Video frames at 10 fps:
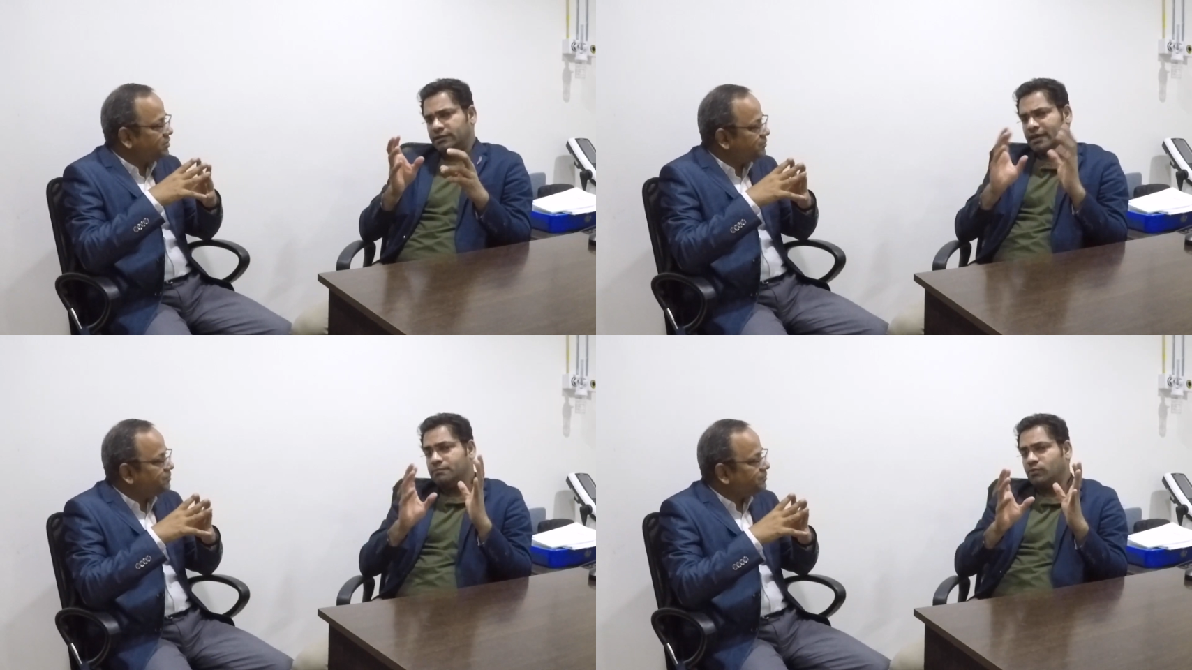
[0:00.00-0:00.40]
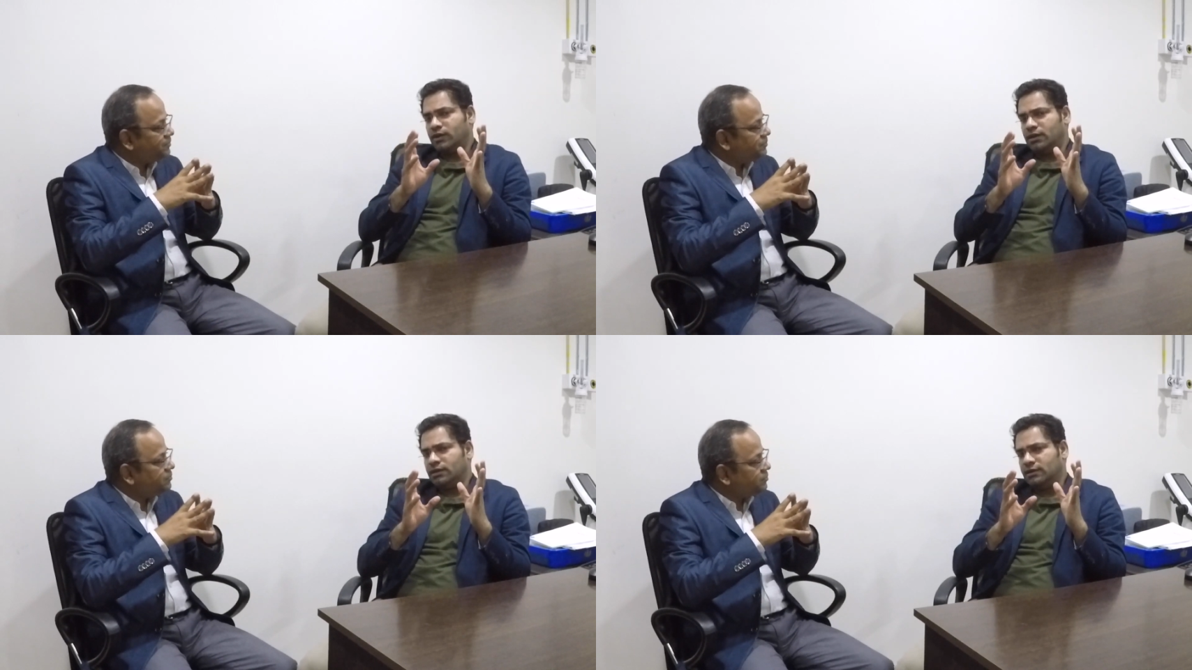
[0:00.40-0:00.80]
Speaker 1: And type
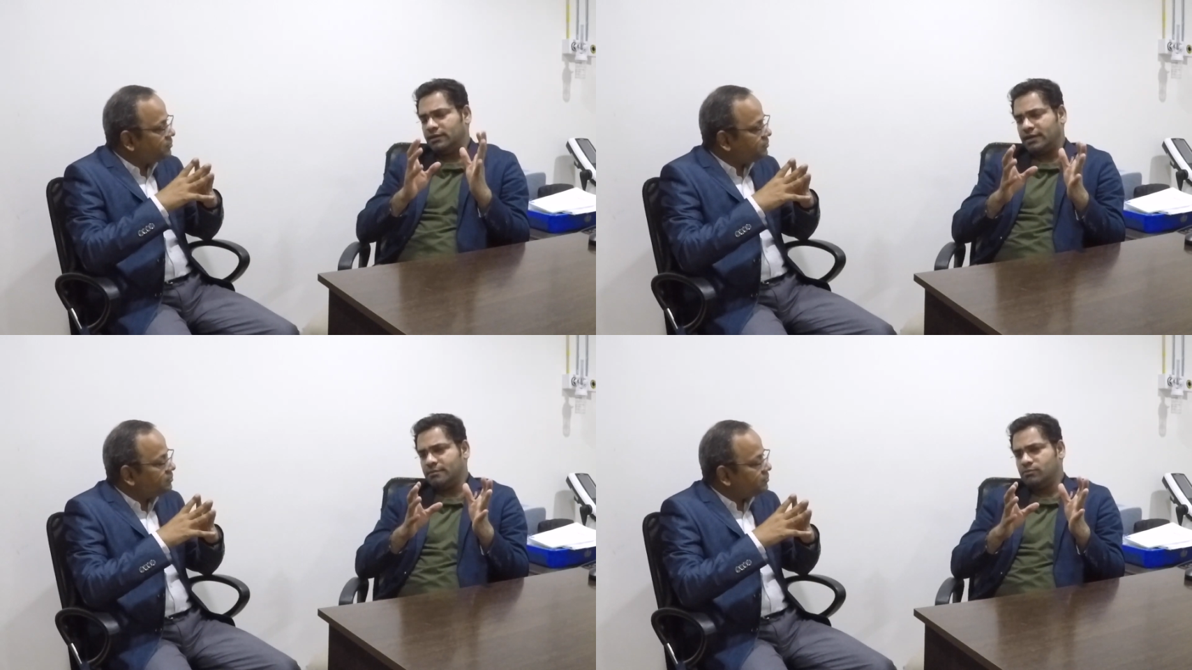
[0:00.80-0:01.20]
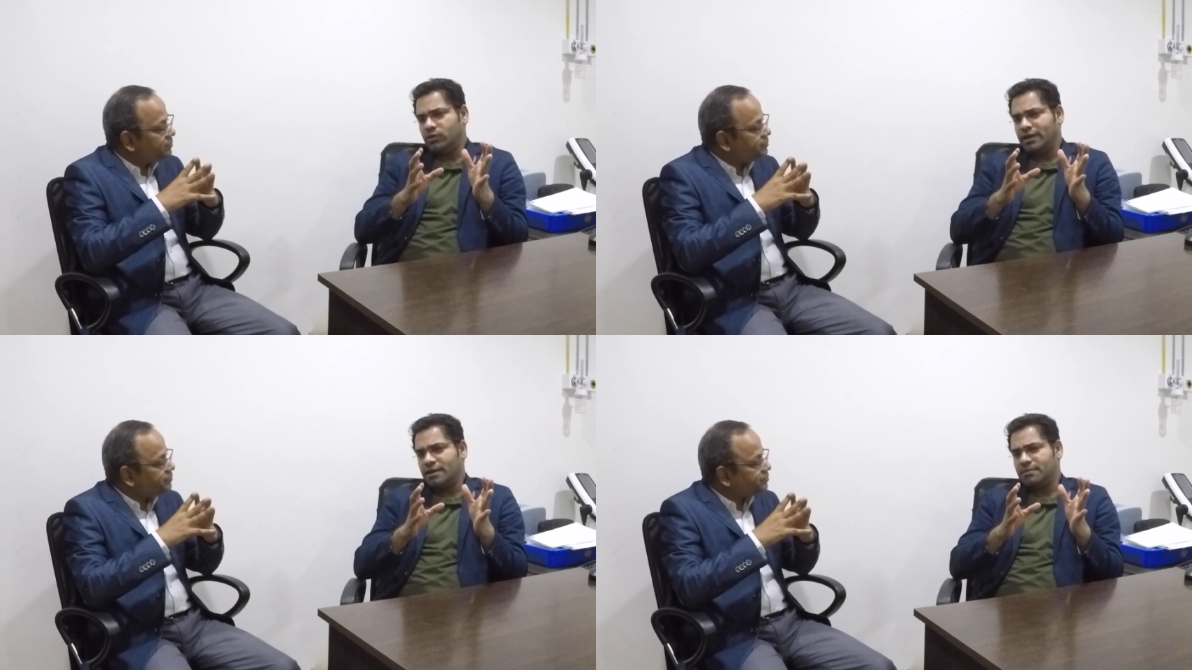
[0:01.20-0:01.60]
1. Type
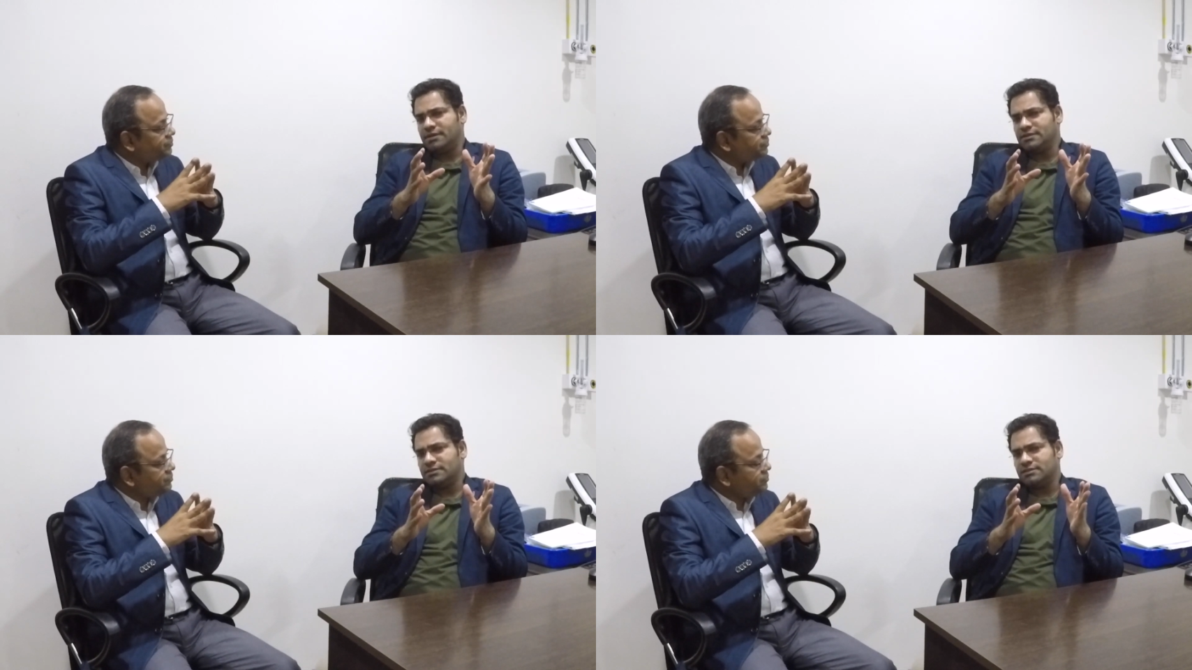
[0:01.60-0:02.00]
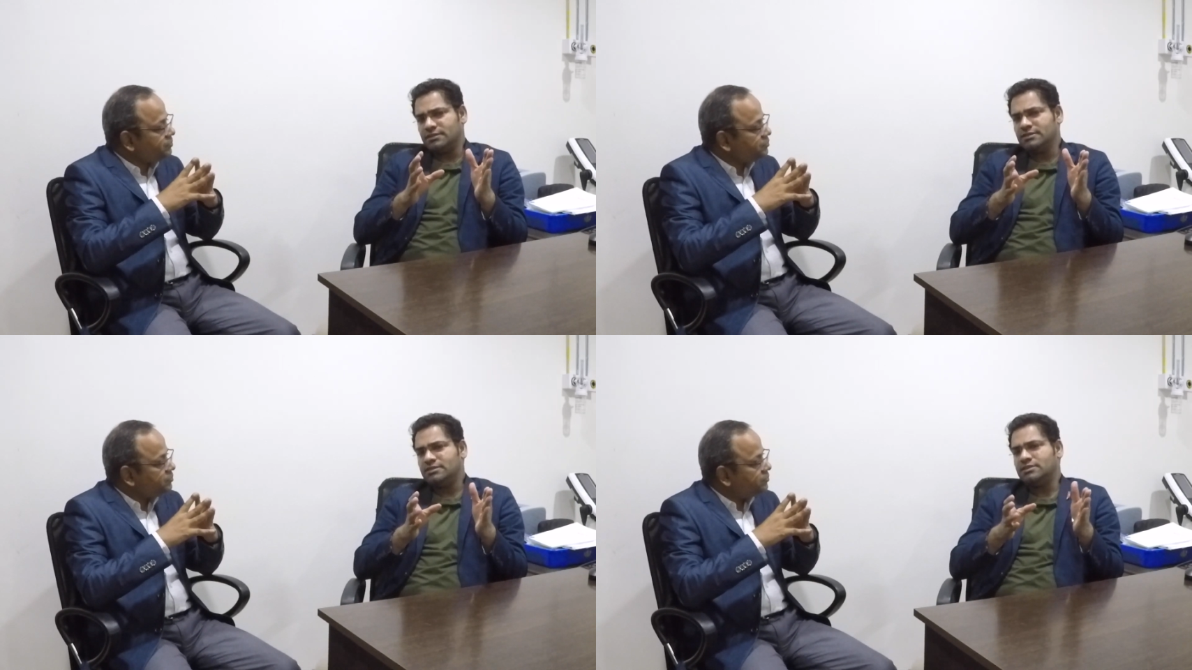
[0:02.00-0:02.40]
1 diabetes
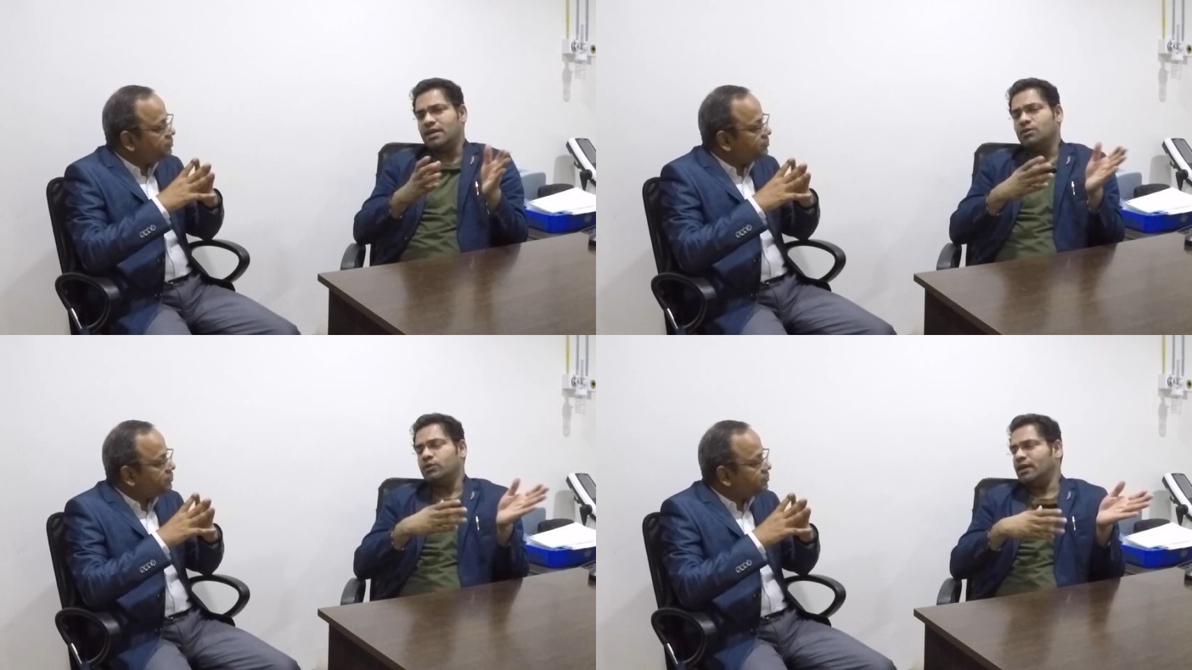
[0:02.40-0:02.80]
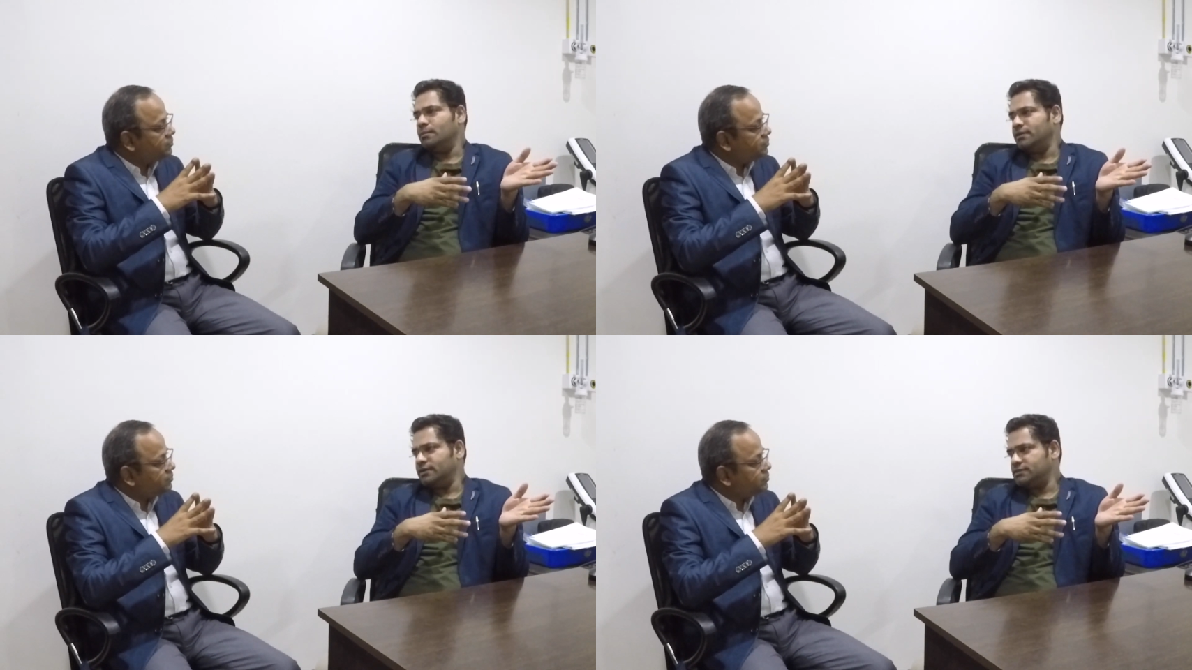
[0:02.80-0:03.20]
is childhood
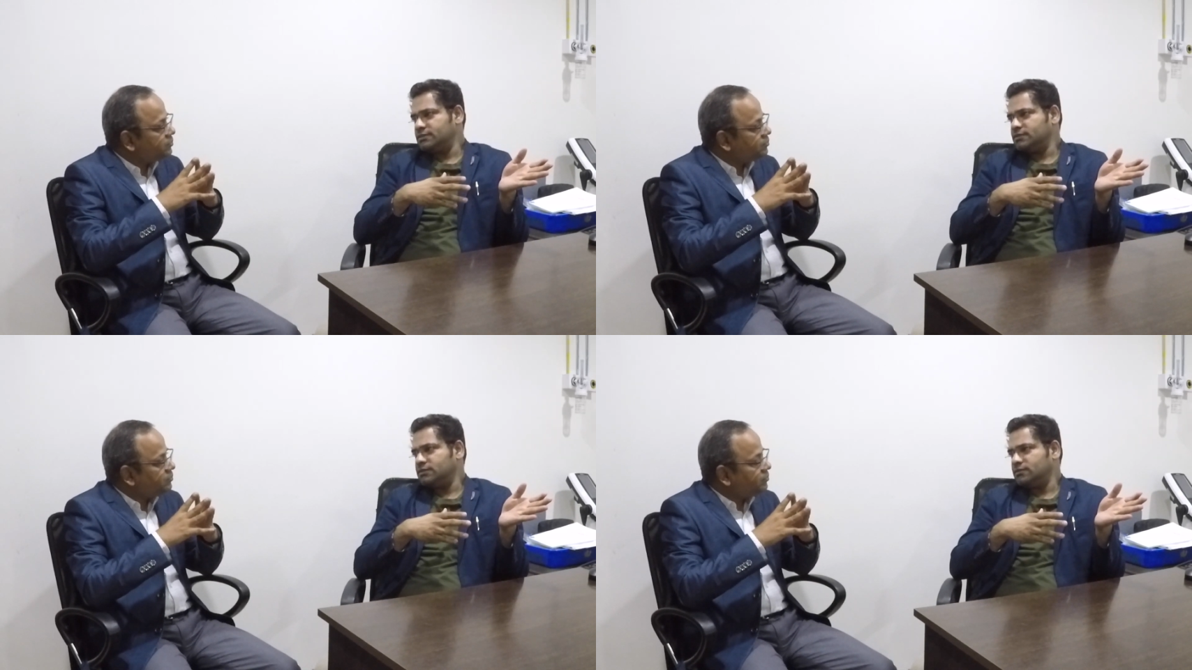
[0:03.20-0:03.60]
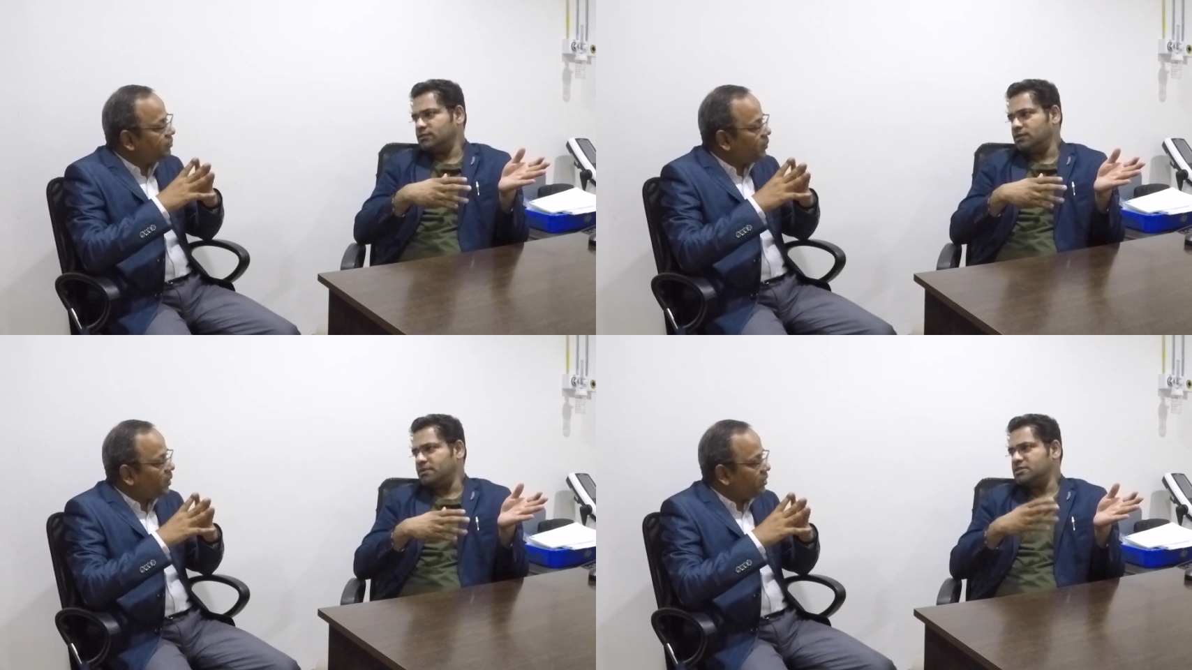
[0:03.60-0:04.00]
diabetes.
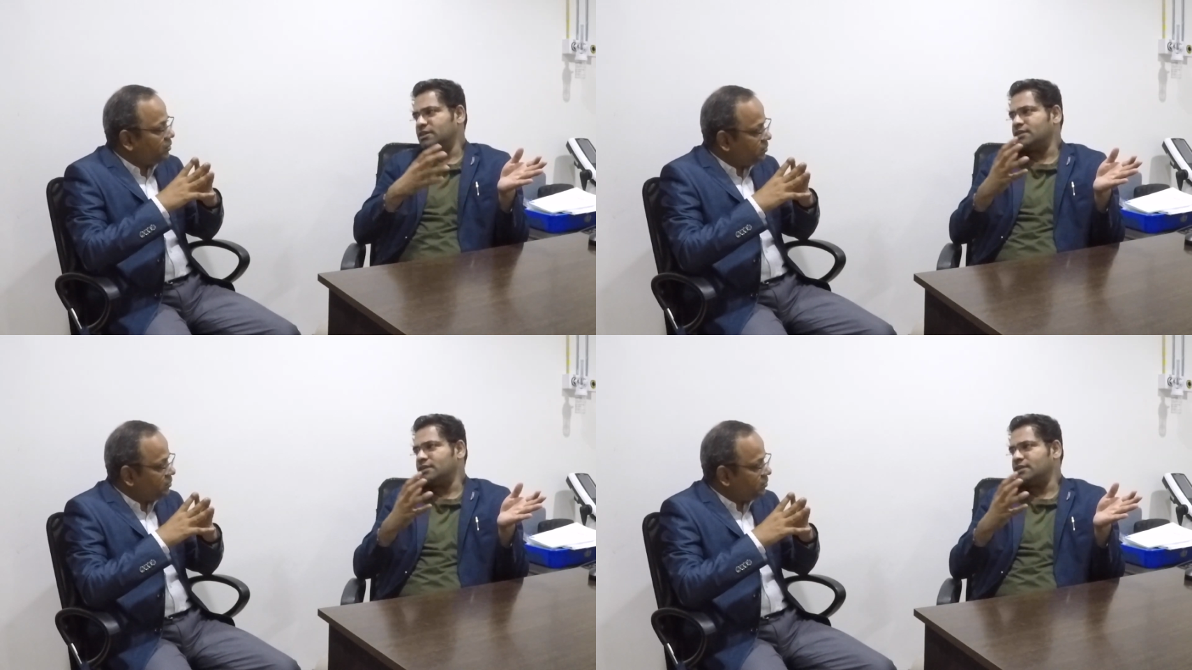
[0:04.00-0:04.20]
The patient